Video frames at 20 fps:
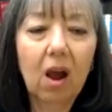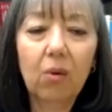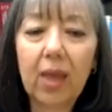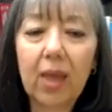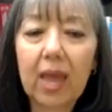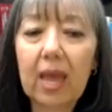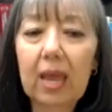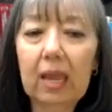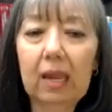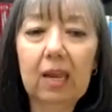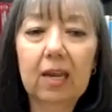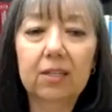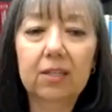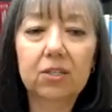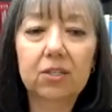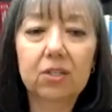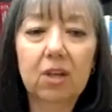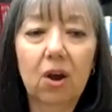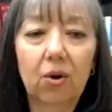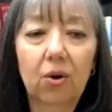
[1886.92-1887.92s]
Okay,
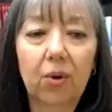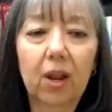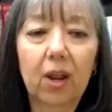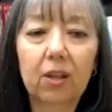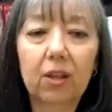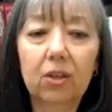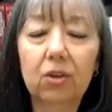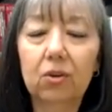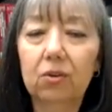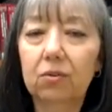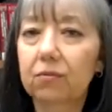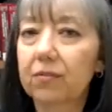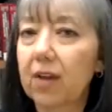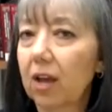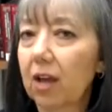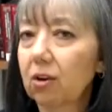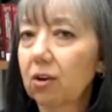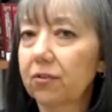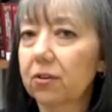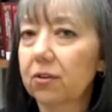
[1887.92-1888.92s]
so you've
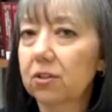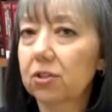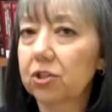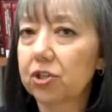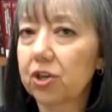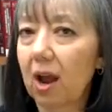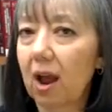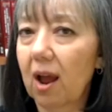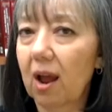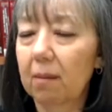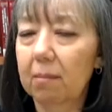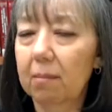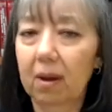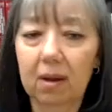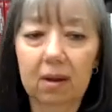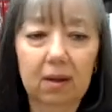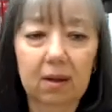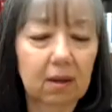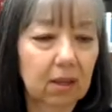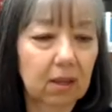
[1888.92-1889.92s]
got your first job,
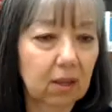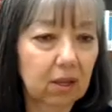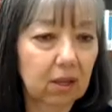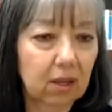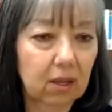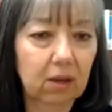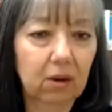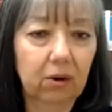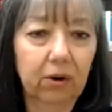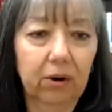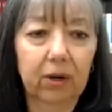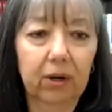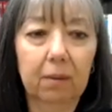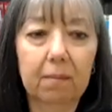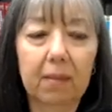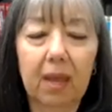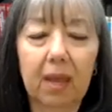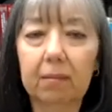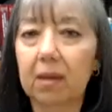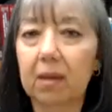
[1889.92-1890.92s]

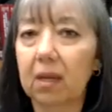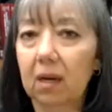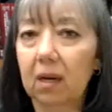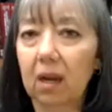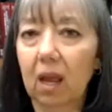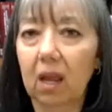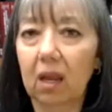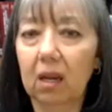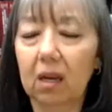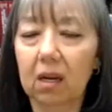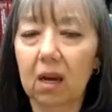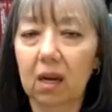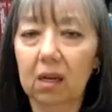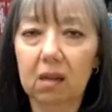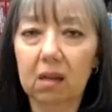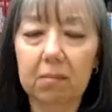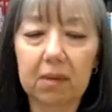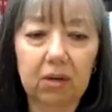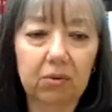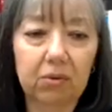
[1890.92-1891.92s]
you're maybe in a, a
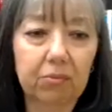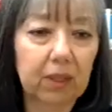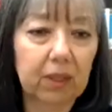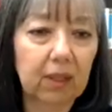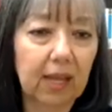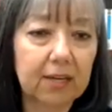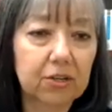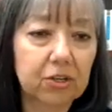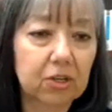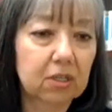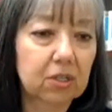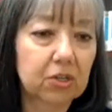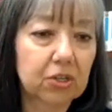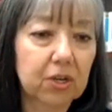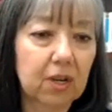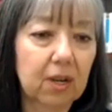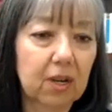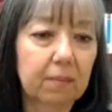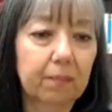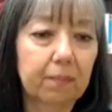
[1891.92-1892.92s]
committed
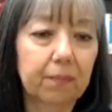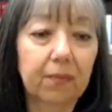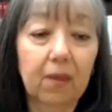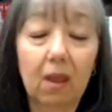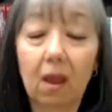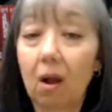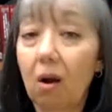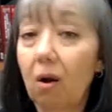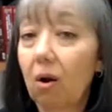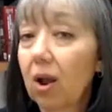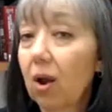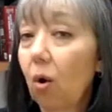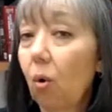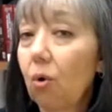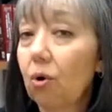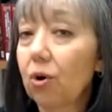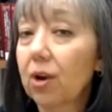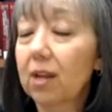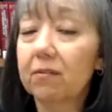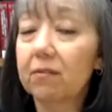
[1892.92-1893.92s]
relationship,
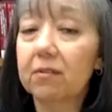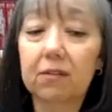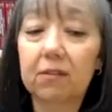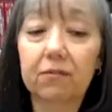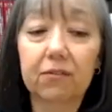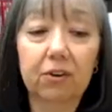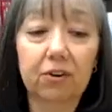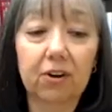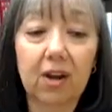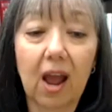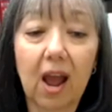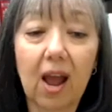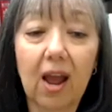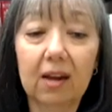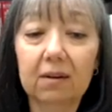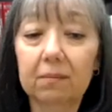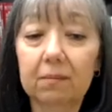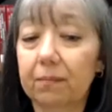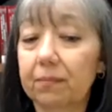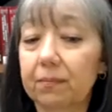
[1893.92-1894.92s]
or even if you're
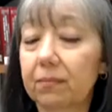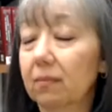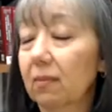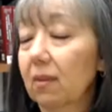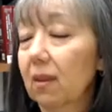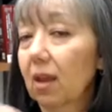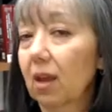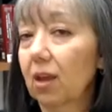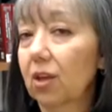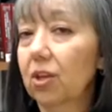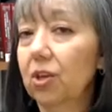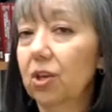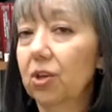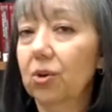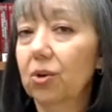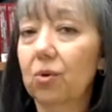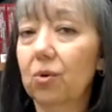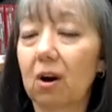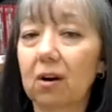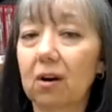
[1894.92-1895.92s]
not,
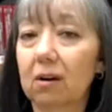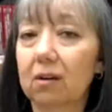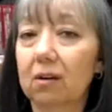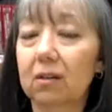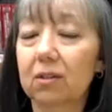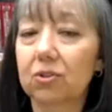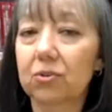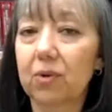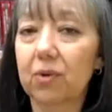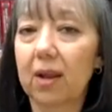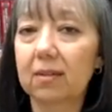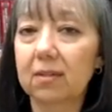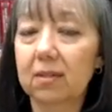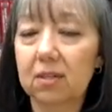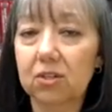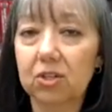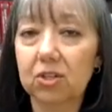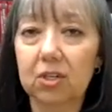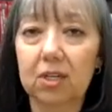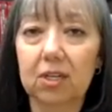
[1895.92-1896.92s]
you are
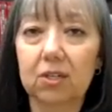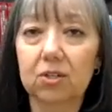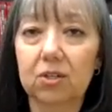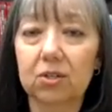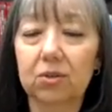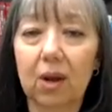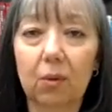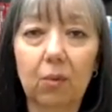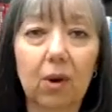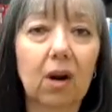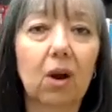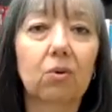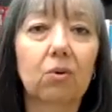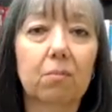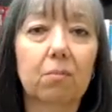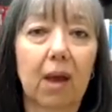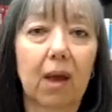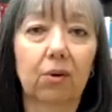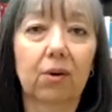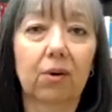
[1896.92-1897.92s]
transitioning to I want to
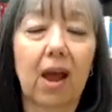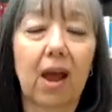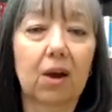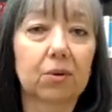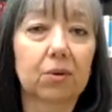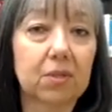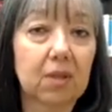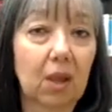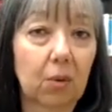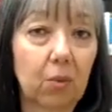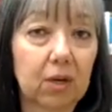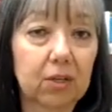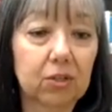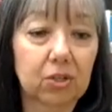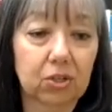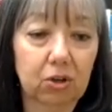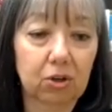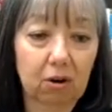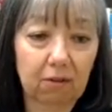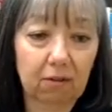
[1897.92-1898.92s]
own my own house, I want
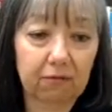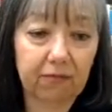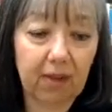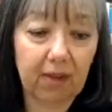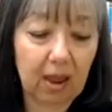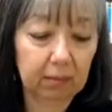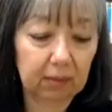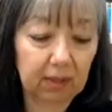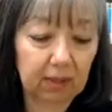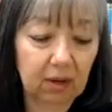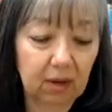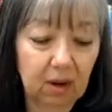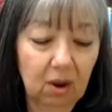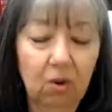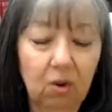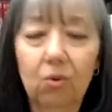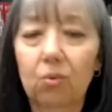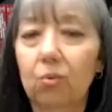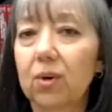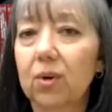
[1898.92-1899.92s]
to start a family.
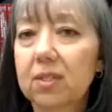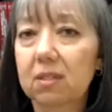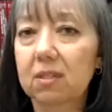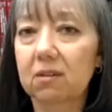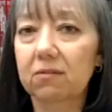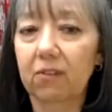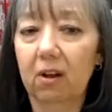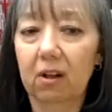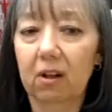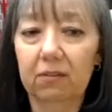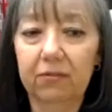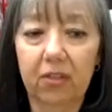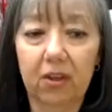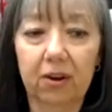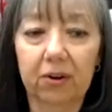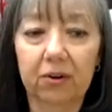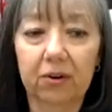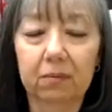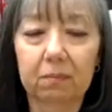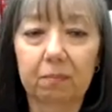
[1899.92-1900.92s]
What's involved
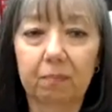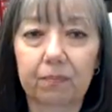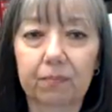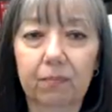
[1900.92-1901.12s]
there?